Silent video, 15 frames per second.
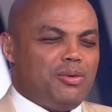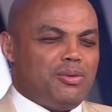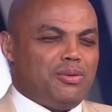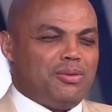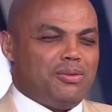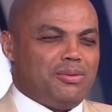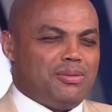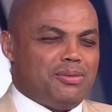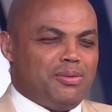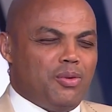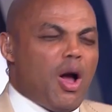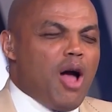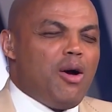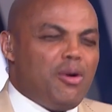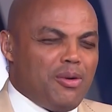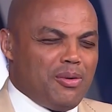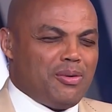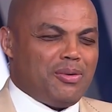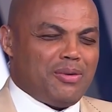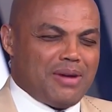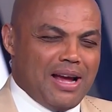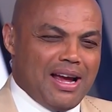I'm telling you,
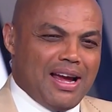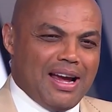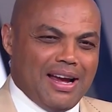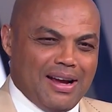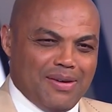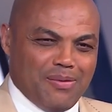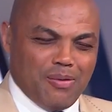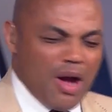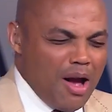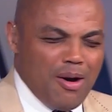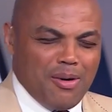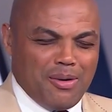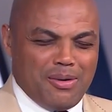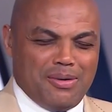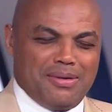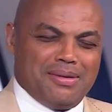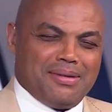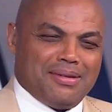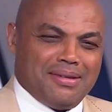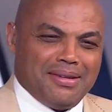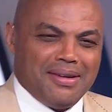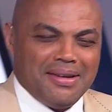man, the nature boy, man.
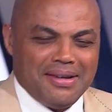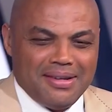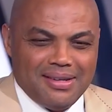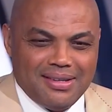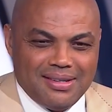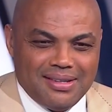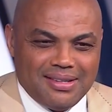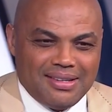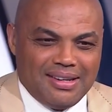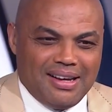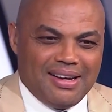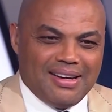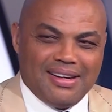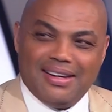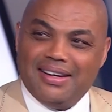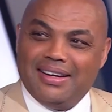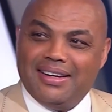I love you, nature boy.